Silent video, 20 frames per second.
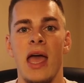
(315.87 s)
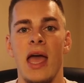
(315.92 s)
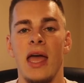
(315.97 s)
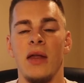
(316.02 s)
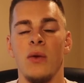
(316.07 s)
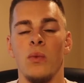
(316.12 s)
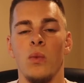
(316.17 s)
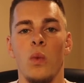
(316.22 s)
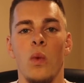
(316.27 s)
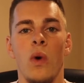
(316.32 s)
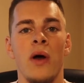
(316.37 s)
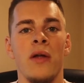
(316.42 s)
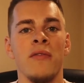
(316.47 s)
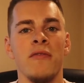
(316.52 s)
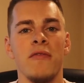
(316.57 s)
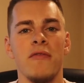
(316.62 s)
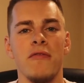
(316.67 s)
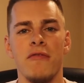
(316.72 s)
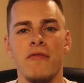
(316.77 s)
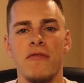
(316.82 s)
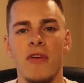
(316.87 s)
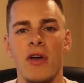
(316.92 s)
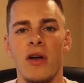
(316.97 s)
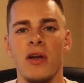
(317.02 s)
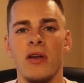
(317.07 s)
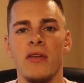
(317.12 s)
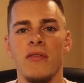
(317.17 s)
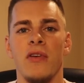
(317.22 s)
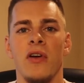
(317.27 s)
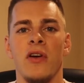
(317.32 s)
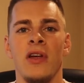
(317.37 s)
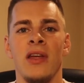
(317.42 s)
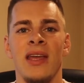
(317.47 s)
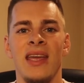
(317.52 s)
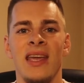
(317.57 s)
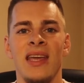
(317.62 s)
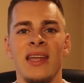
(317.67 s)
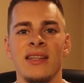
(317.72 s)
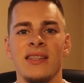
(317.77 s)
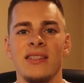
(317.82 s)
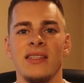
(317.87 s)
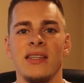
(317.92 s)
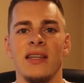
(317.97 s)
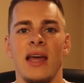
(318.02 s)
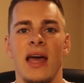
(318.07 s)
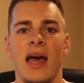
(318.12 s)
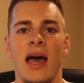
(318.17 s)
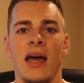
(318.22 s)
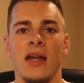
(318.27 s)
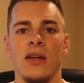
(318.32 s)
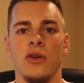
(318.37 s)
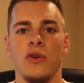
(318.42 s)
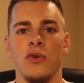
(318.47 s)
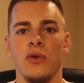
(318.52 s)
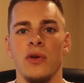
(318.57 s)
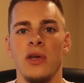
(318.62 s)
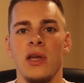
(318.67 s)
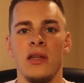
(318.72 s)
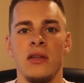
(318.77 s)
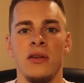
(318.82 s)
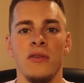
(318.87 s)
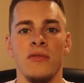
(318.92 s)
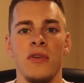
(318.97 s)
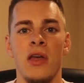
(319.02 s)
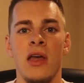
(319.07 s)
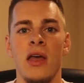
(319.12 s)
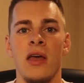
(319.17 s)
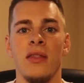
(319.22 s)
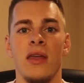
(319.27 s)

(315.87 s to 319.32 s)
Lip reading: and one very, very innocent ad creative